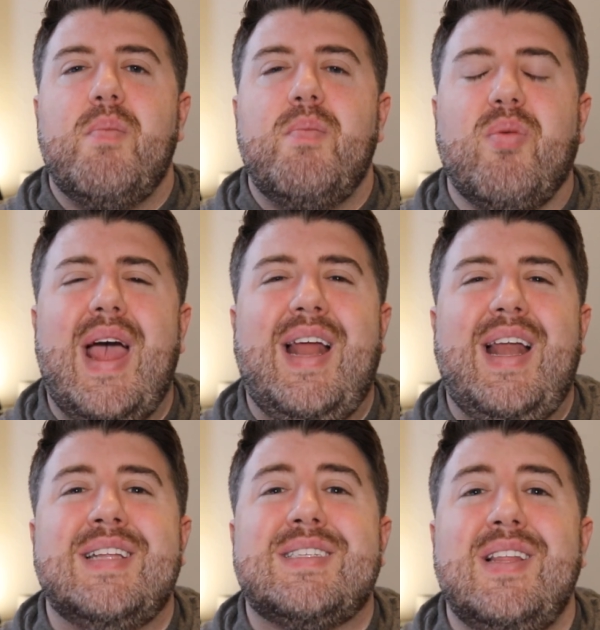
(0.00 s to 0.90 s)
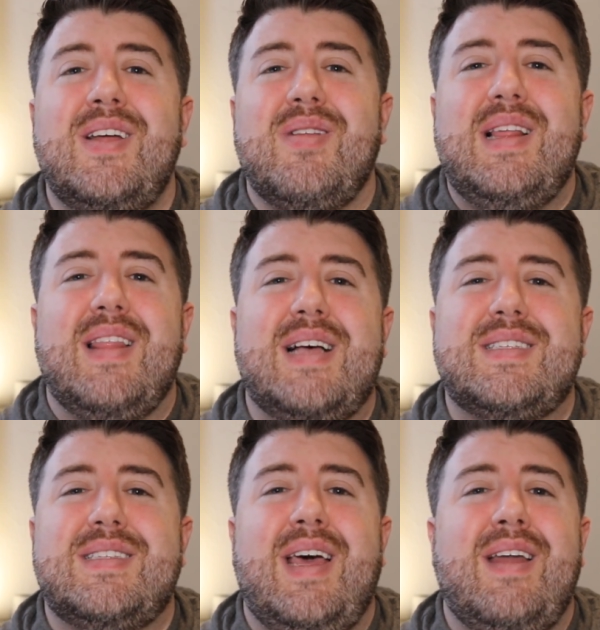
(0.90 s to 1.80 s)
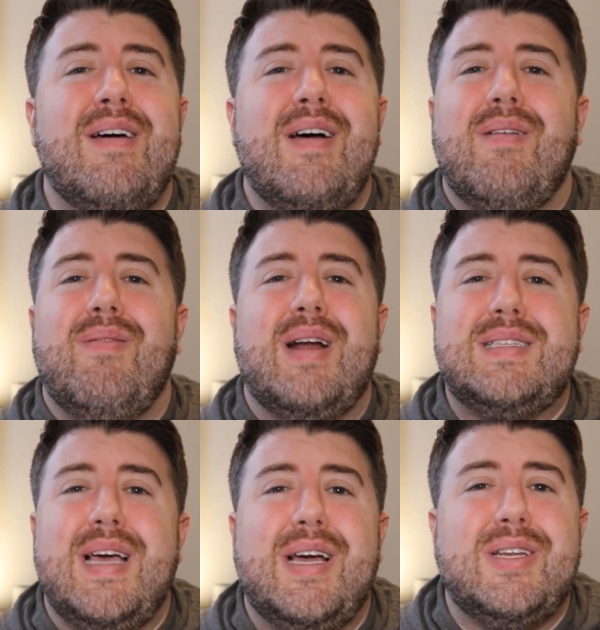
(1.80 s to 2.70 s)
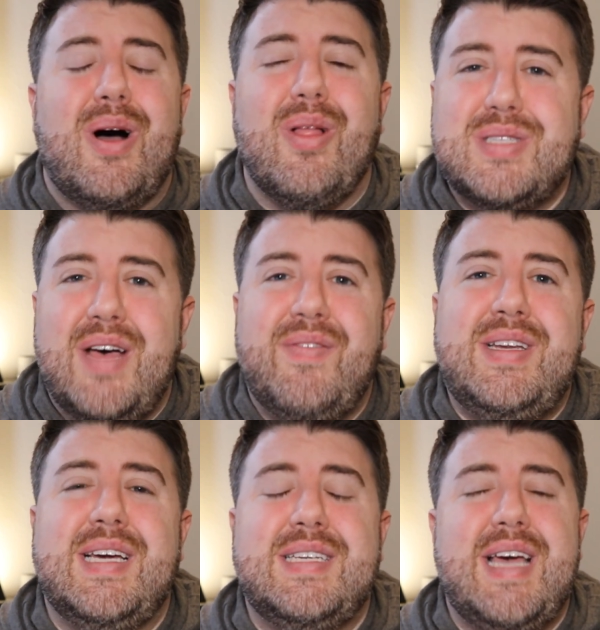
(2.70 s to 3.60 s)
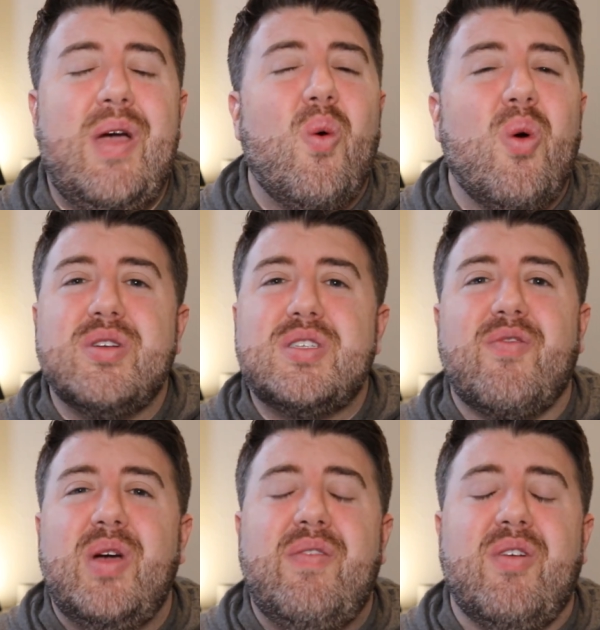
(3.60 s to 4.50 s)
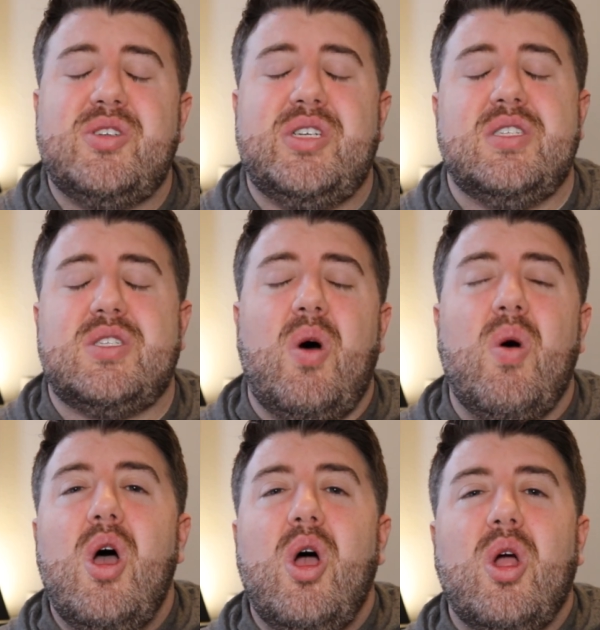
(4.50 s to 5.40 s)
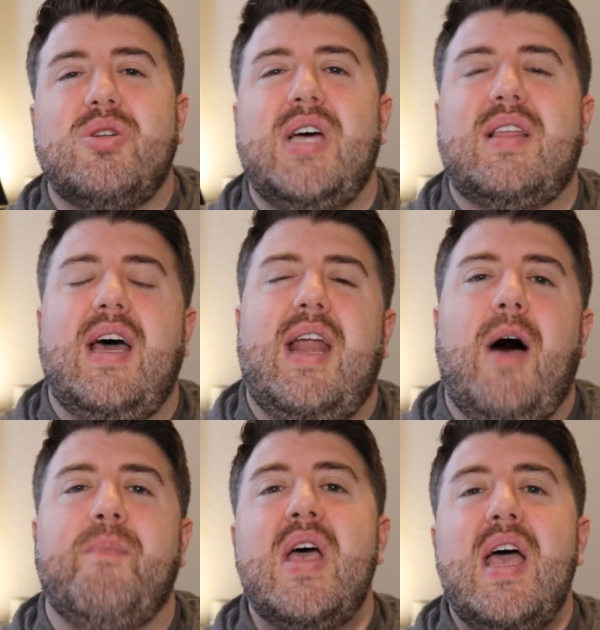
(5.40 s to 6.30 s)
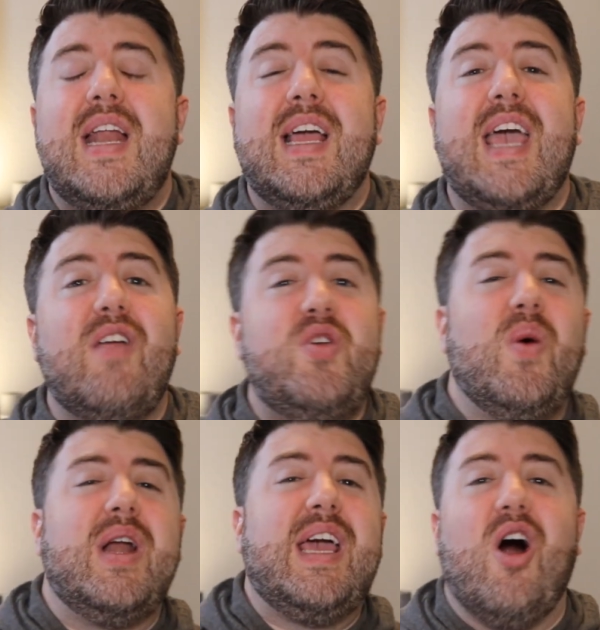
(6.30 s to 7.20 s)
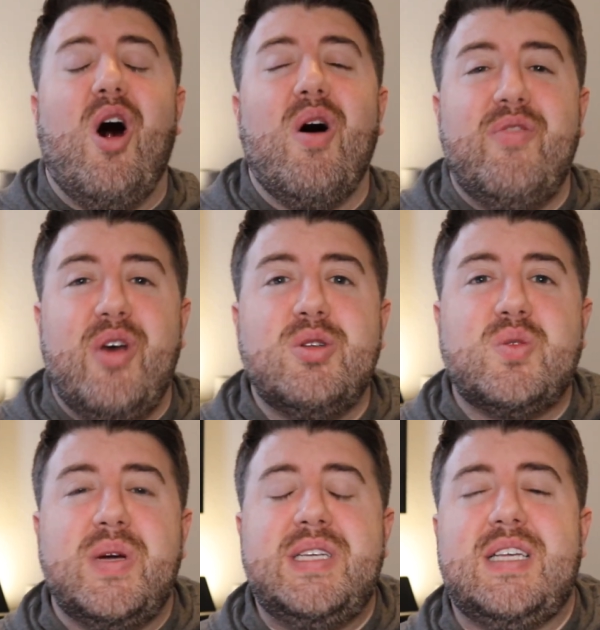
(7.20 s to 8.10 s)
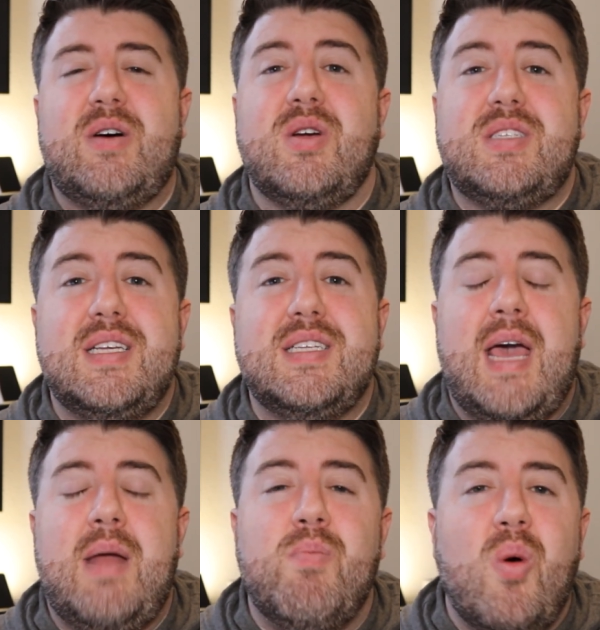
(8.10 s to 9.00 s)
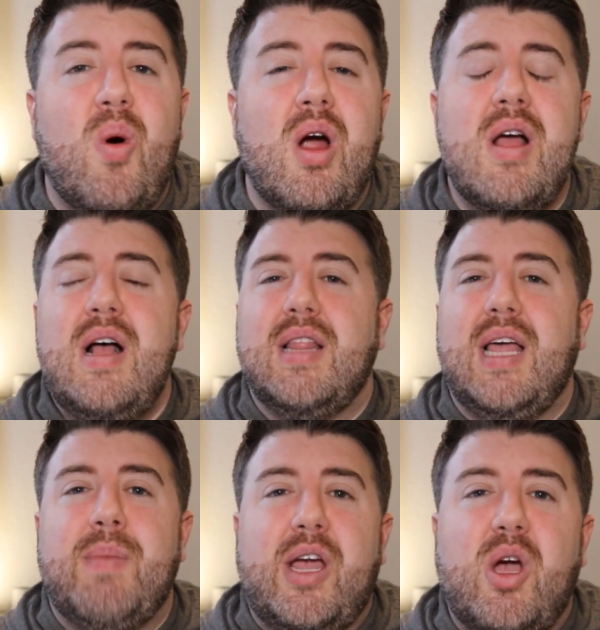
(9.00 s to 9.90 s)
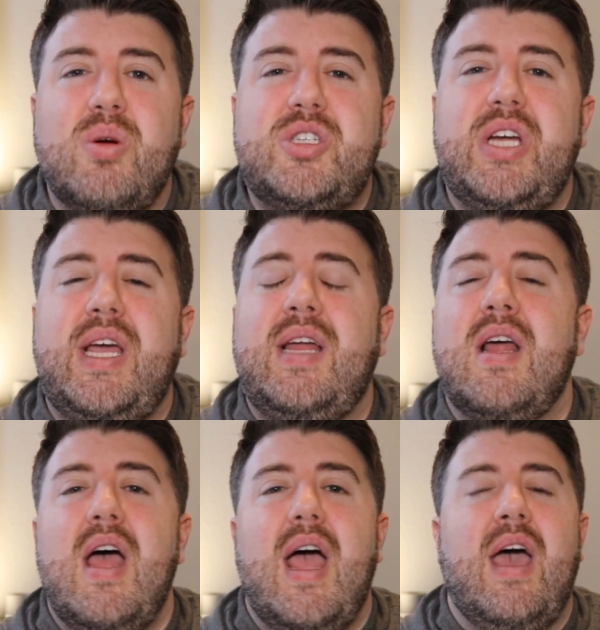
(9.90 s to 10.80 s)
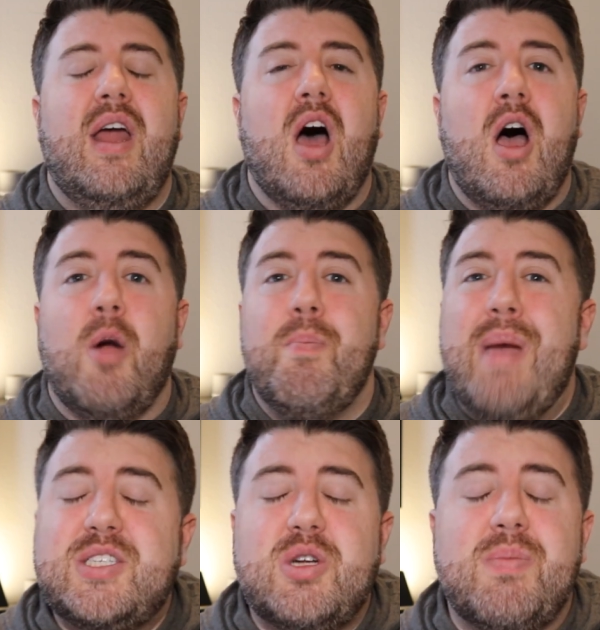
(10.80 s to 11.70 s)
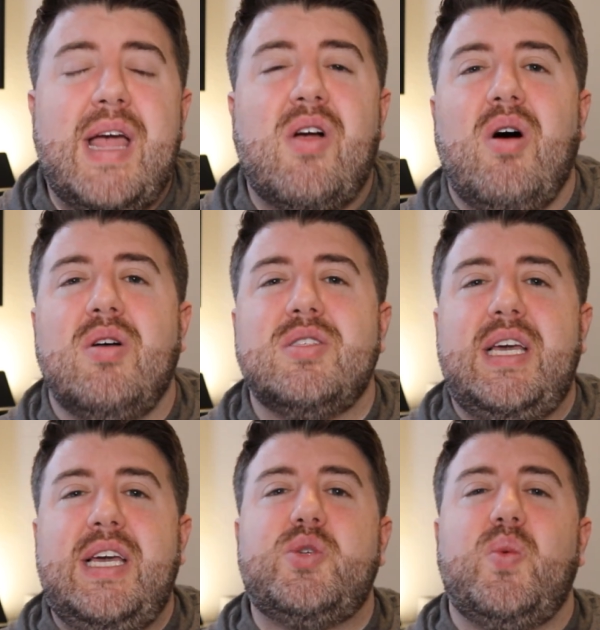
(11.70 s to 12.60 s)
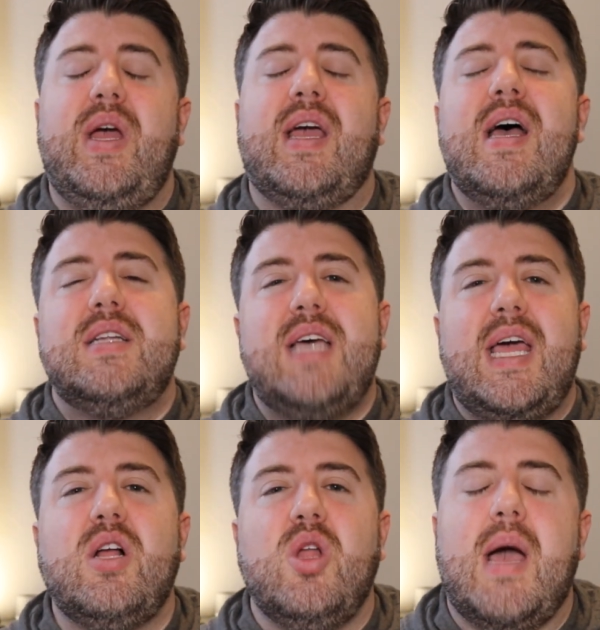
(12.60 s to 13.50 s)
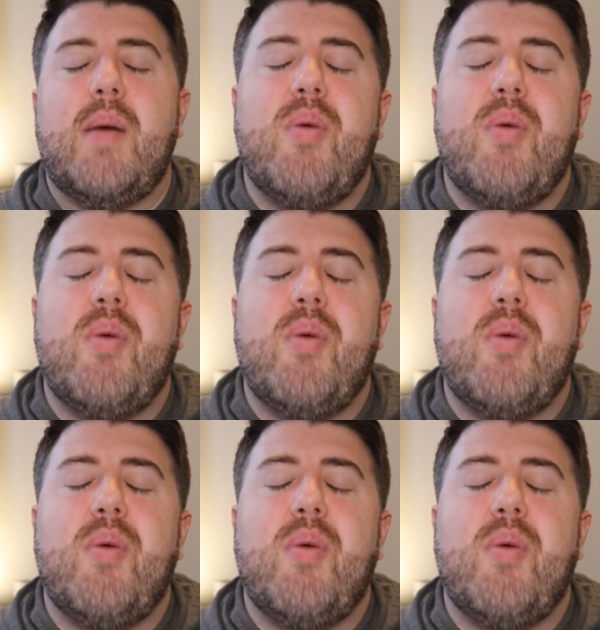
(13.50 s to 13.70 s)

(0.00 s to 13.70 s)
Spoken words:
brand. And it's literally less than what I say, $1.70 a day, or there's a free version. So go check that out. And again, if you want to get all of those resources and more, like my coaching and our mastermind calls each week, take a look at